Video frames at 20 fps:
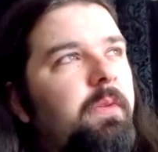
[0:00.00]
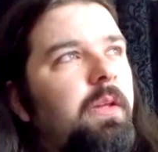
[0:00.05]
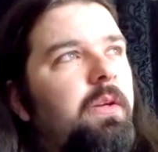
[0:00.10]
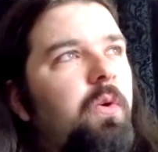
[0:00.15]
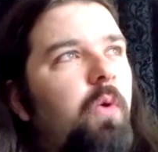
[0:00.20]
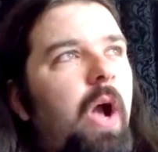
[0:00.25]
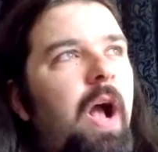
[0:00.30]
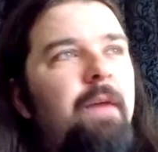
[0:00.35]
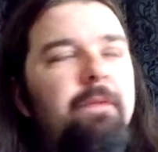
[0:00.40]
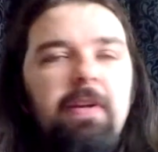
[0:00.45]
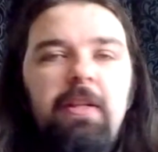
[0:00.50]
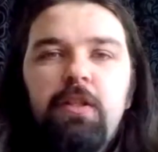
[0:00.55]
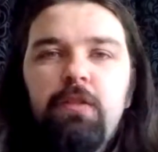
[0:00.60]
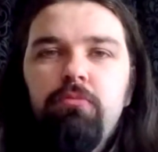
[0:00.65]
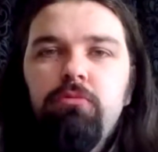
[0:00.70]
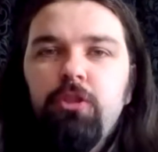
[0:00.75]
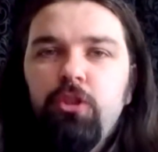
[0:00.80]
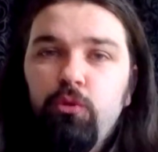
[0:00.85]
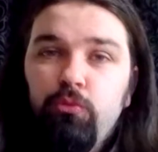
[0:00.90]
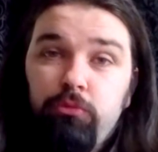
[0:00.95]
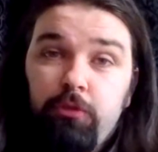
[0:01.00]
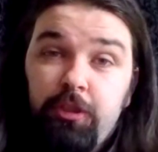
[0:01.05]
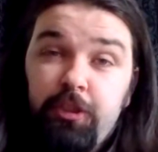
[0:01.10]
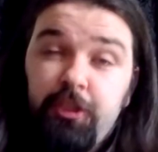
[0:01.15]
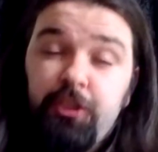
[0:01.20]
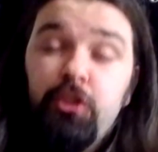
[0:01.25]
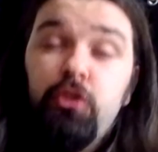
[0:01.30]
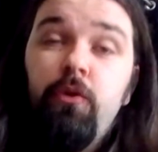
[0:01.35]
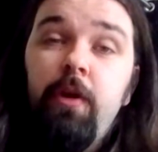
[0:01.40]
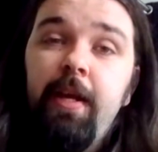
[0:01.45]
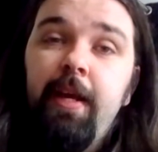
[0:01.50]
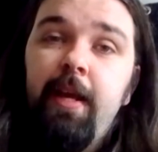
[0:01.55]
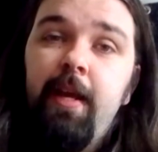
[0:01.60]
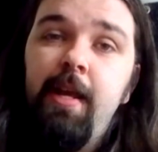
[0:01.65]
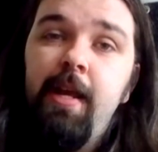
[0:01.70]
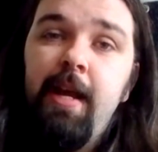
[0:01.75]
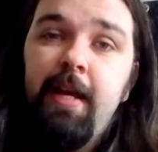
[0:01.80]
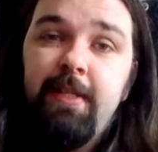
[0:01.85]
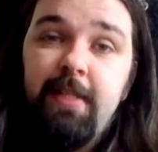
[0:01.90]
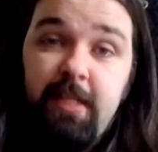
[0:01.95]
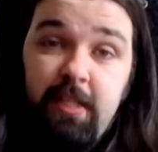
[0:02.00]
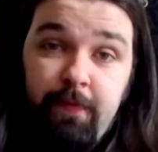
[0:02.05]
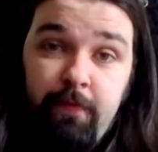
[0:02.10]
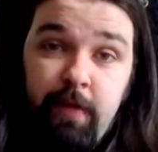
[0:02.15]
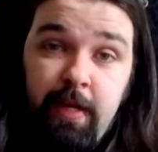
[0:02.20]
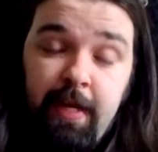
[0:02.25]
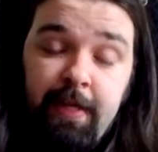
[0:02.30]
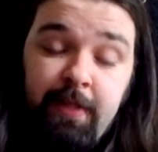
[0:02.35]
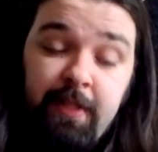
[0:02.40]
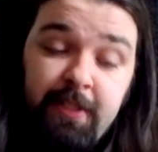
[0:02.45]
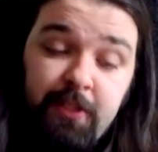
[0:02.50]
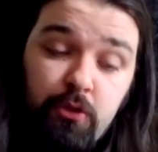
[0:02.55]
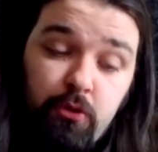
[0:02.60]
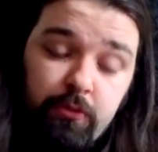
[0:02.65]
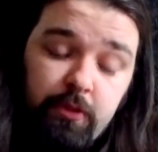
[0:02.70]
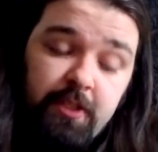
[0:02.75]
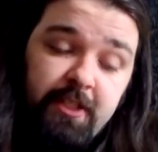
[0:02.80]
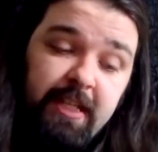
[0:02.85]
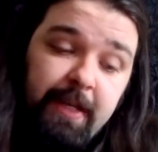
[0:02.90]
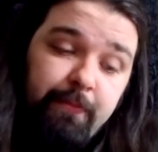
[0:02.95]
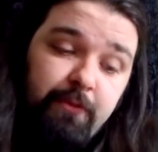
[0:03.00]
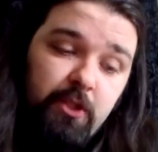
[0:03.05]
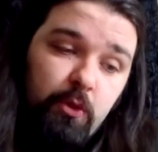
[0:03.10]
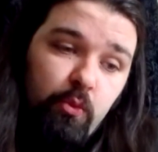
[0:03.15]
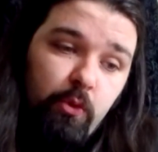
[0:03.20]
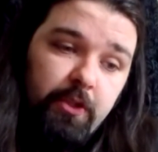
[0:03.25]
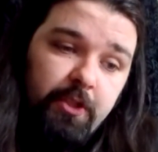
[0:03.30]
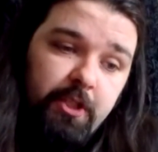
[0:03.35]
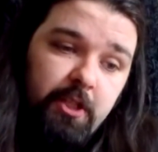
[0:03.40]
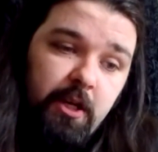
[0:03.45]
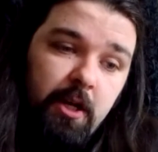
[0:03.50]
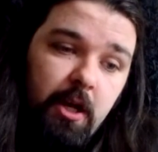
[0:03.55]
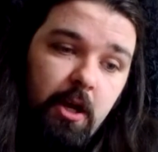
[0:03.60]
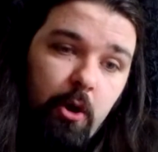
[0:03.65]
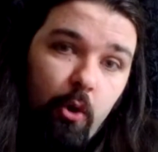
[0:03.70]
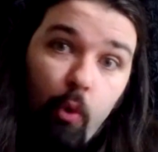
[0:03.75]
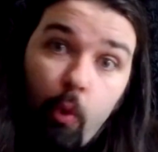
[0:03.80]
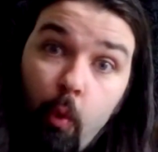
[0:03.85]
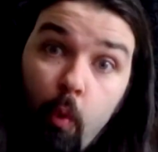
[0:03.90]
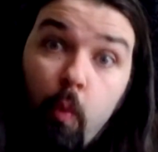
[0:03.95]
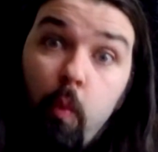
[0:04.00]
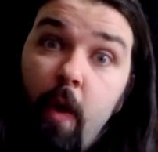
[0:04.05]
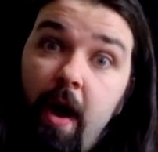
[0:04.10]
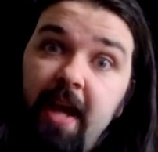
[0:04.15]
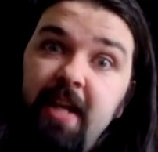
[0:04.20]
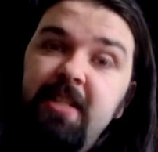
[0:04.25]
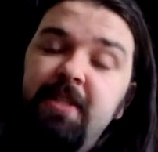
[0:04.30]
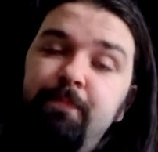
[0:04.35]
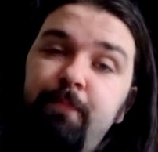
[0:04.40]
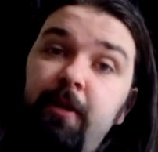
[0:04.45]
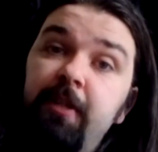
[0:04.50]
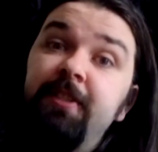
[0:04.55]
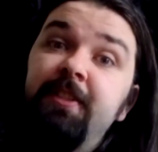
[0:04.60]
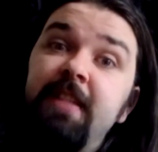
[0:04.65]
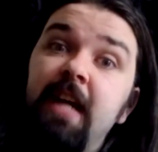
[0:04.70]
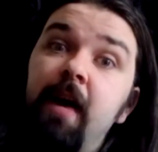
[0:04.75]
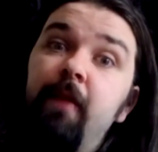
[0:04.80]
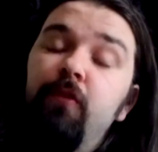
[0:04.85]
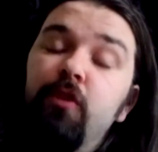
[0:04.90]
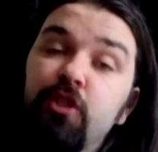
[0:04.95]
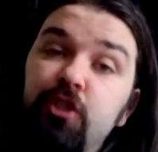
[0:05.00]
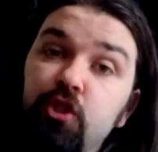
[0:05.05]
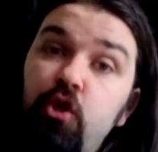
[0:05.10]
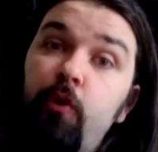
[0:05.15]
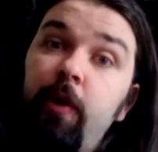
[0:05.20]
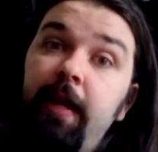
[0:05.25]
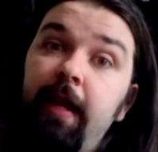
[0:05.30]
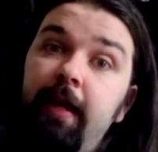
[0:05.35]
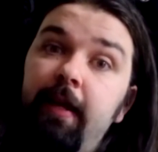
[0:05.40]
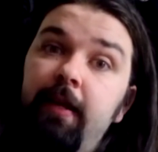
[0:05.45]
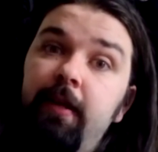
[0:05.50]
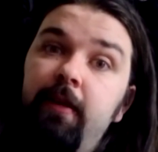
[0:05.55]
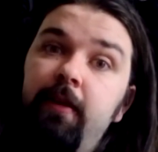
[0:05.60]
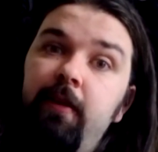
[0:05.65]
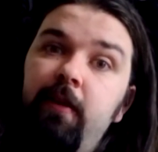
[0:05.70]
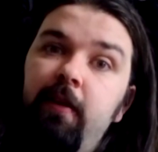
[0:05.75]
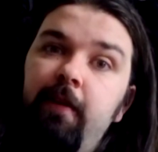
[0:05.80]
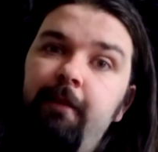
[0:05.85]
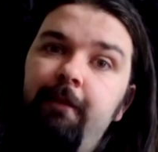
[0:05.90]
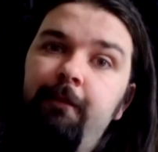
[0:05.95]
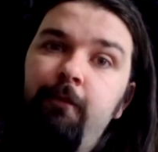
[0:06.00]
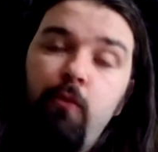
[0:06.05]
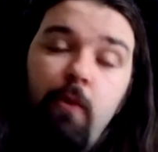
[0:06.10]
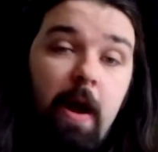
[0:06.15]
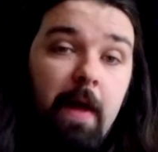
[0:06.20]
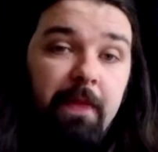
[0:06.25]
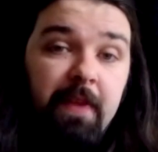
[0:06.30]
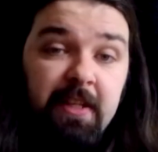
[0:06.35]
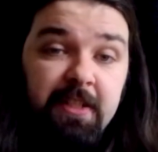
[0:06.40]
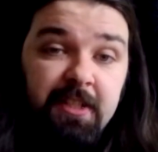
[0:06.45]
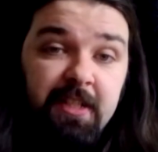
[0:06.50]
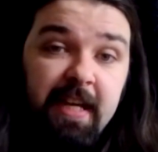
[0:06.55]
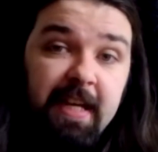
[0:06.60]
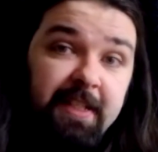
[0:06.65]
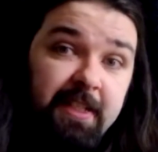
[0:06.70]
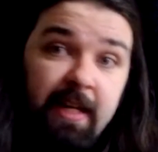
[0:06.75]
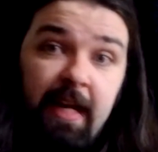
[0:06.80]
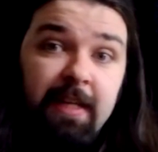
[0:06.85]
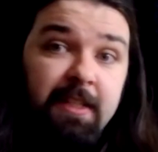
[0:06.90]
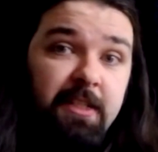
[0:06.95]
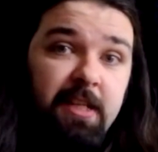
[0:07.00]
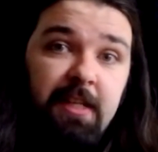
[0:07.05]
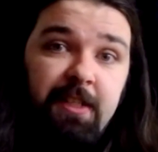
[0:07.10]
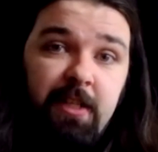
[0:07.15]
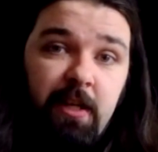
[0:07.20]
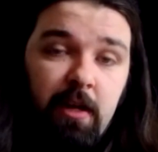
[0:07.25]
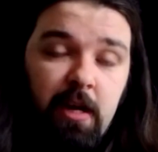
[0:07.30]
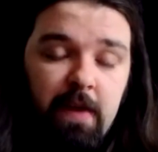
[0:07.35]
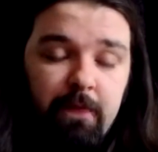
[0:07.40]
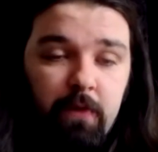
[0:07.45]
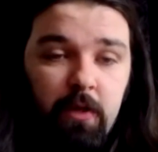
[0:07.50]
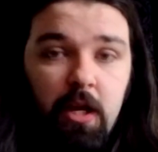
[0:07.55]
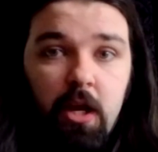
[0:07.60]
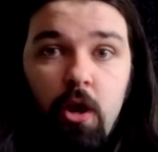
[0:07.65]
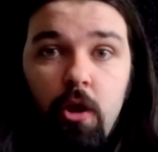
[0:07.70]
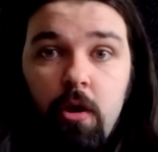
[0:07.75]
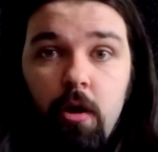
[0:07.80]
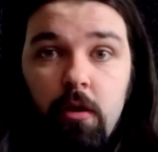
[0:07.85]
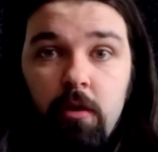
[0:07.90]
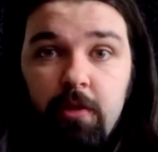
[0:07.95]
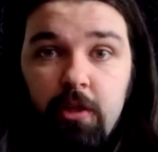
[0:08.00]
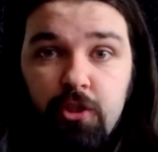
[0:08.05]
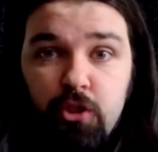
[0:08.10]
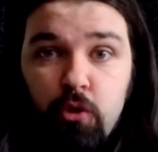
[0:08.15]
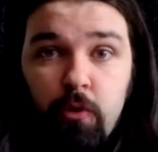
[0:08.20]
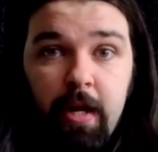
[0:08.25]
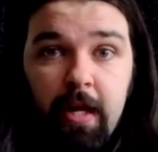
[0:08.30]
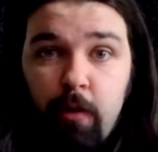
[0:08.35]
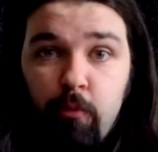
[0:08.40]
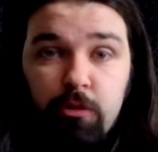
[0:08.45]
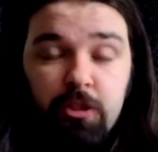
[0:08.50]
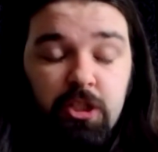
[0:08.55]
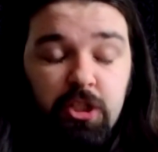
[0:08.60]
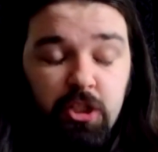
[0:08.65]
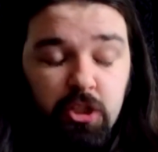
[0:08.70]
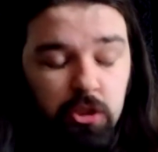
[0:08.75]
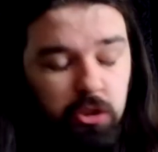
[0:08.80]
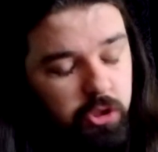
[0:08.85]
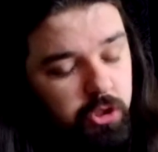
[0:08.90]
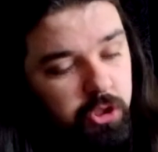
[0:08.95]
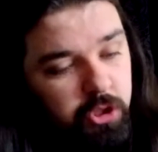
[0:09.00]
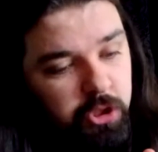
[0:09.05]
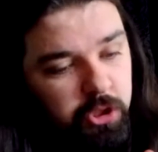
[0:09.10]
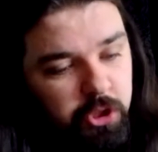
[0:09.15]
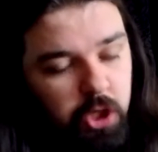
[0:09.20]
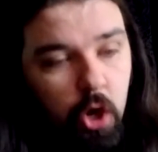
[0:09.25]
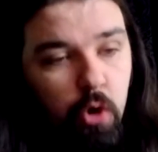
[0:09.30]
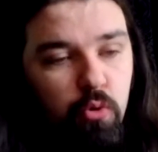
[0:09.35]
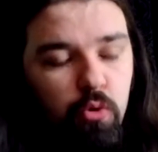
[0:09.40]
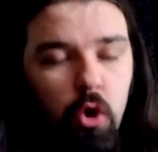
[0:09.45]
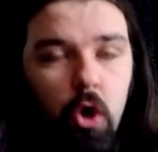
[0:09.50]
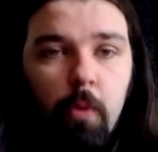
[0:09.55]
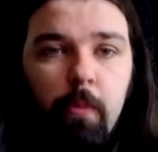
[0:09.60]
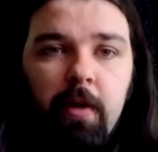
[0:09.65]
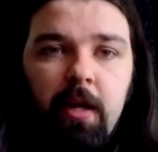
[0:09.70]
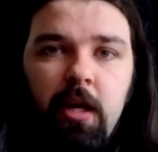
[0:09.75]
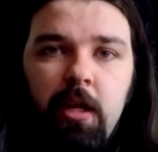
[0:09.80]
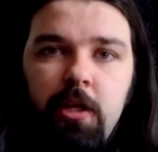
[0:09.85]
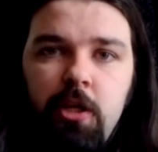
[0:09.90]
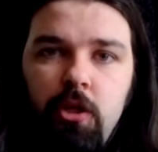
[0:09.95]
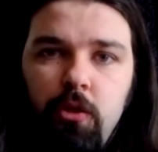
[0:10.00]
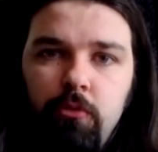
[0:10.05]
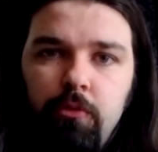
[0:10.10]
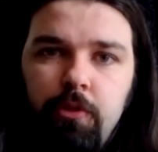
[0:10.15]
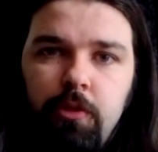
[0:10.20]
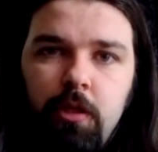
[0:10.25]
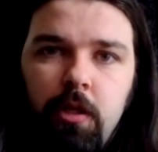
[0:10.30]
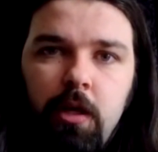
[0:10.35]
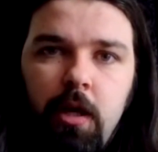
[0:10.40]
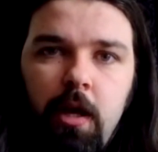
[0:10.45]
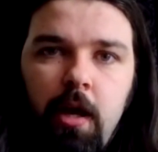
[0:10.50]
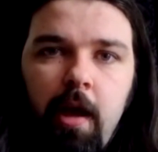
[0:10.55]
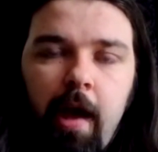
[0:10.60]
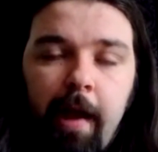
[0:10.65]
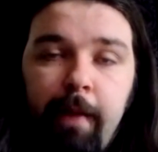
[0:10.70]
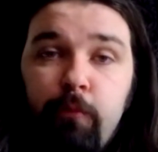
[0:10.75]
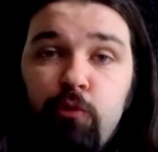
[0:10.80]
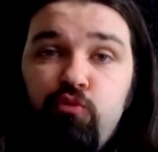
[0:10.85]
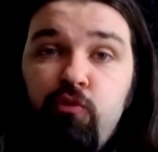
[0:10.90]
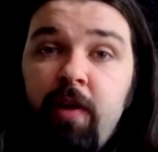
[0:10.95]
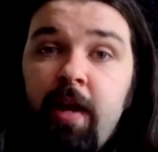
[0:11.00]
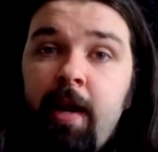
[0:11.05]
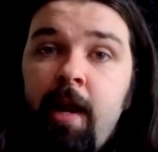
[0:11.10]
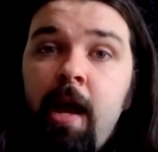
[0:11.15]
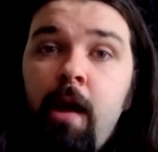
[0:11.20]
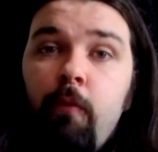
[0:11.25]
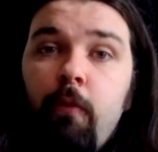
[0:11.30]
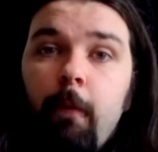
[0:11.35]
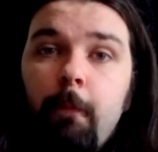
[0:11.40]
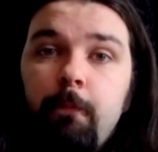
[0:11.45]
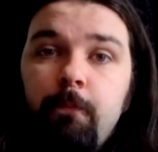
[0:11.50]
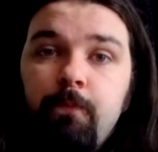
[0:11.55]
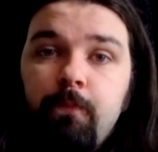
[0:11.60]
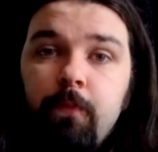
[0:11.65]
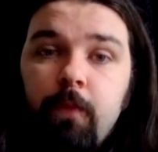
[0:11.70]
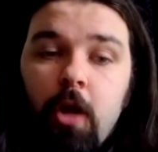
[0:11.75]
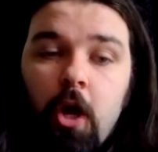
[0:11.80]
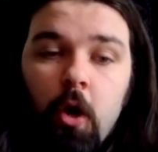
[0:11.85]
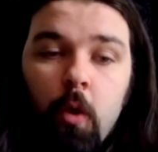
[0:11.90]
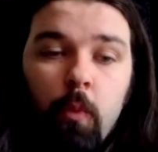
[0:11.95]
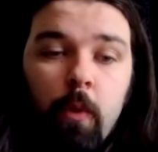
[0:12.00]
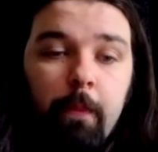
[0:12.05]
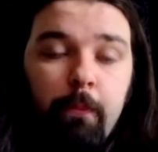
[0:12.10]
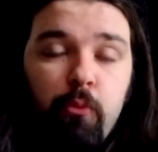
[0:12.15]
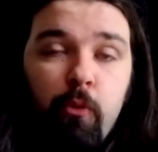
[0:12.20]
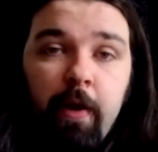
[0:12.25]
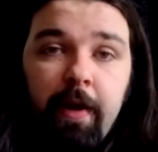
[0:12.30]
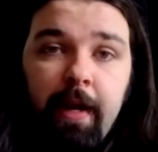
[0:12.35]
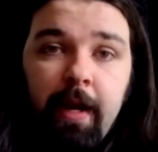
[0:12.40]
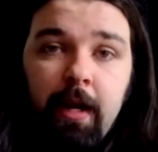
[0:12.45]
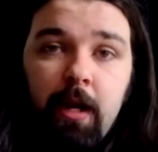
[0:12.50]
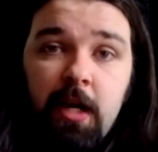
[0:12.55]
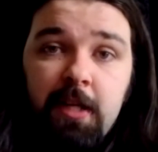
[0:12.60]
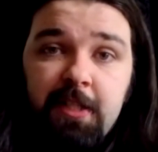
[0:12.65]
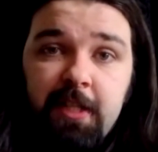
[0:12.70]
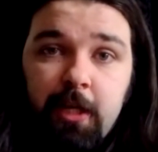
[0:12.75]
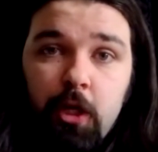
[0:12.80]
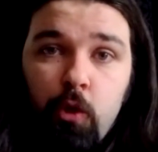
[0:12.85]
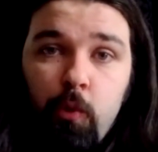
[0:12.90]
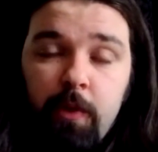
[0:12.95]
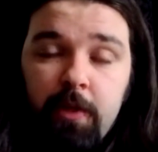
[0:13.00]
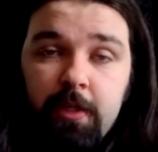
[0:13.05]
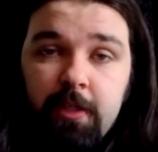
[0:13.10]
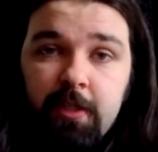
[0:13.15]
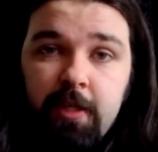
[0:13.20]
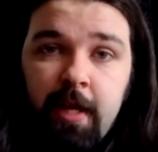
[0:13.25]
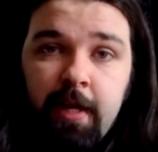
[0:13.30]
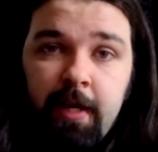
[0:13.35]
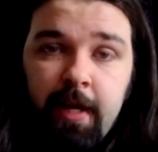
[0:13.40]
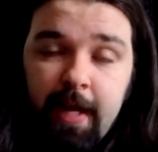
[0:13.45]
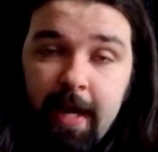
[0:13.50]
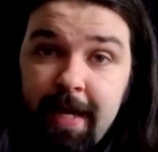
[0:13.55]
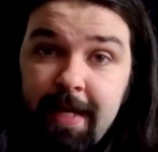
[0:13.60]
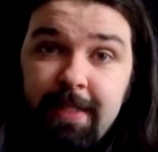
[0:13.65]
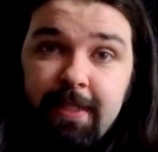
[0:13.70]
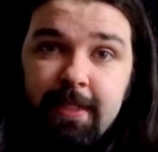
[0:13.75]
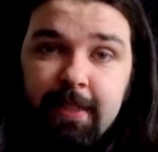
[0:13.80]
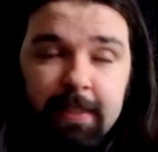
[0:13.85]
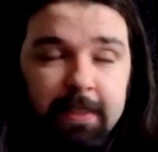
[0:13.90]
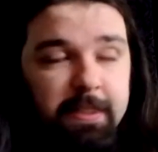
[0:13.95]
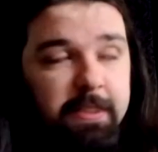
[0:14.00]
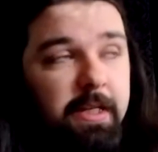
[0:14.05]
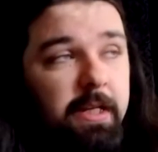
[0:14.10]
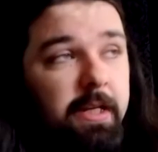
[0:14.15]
having to resort to the Sonic excessively. And this Doctor seems to want to always bust out the Sonic. Throughout this season and season 11, the Sonic was so commonly used, and it was written out at one point in Classic Who in the 80s